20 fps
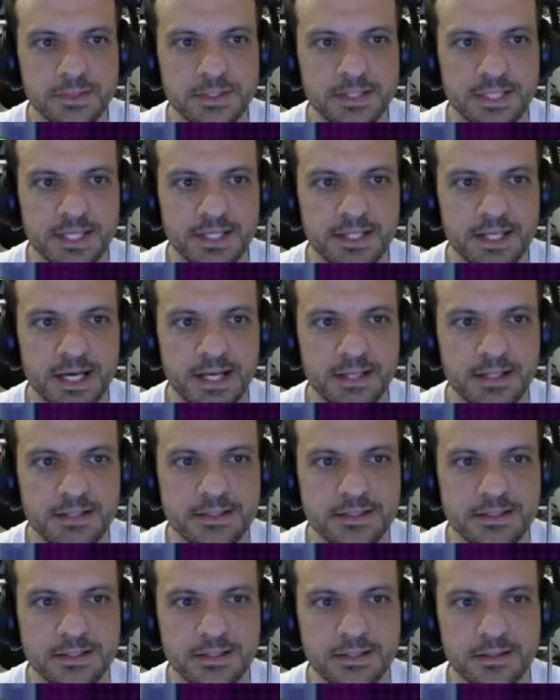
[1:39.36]
Take
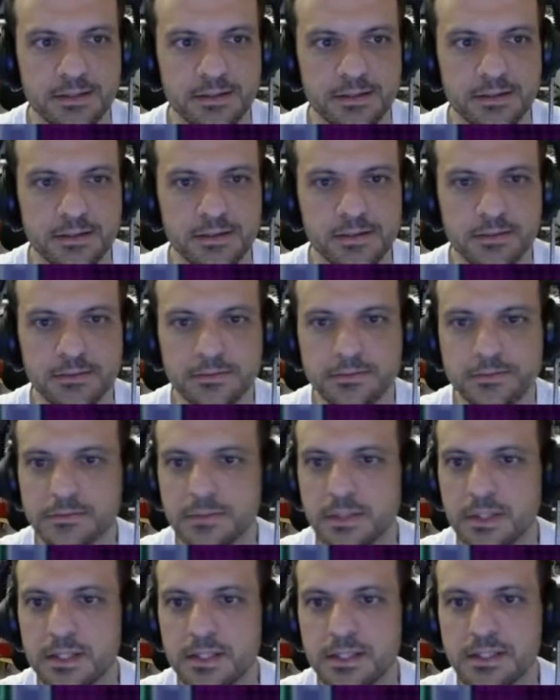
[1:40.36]
that.
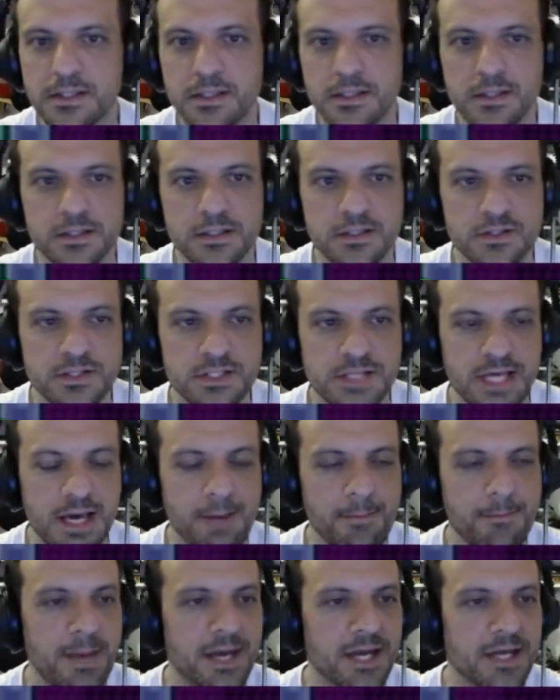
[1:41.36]
Did you see
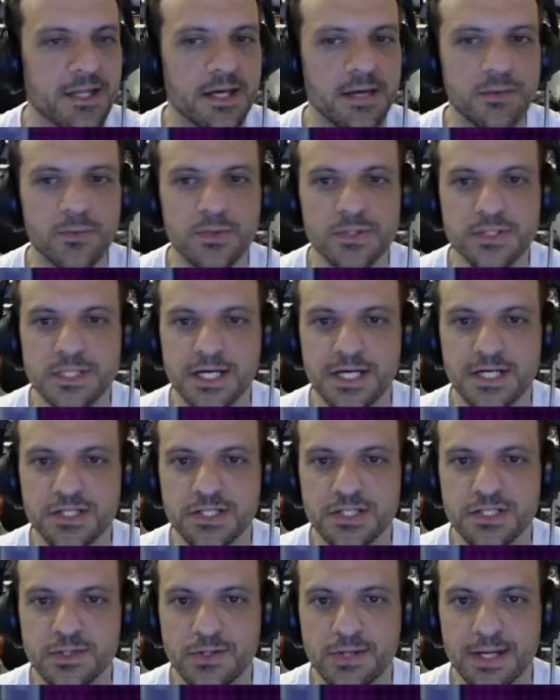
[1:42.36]
how mega that was? It
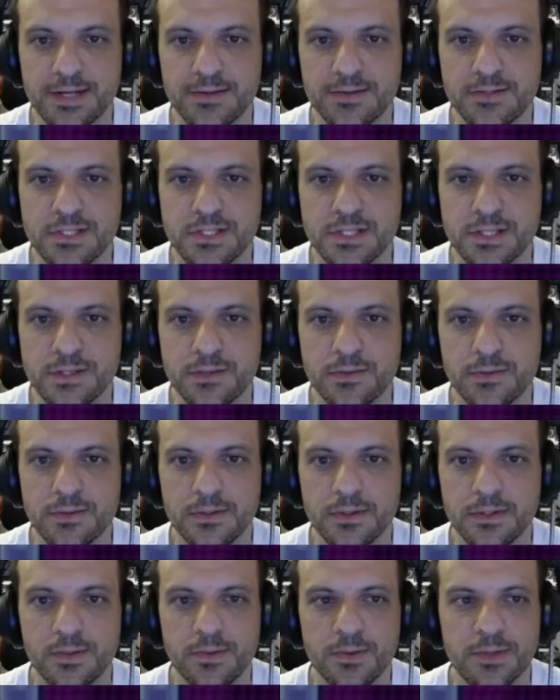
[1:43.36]
actually took out two,
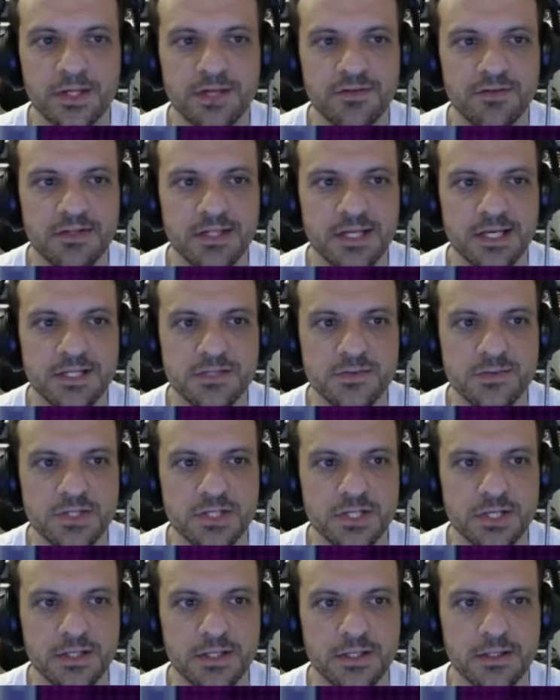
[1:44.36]
and they weren't even next to
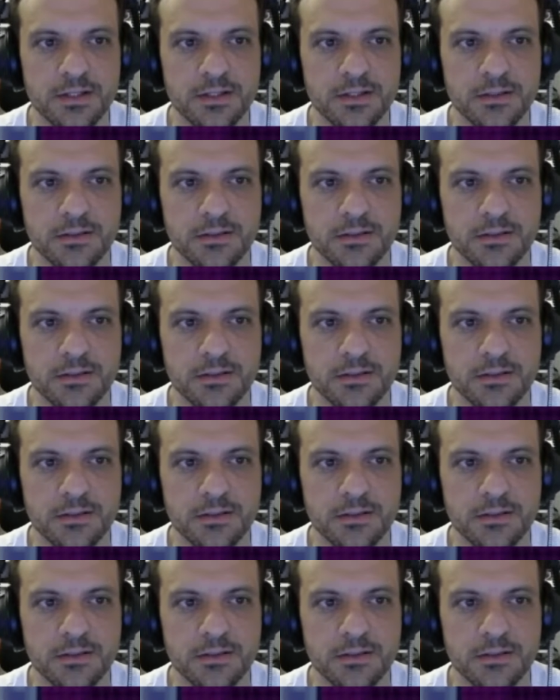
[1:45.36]
each other.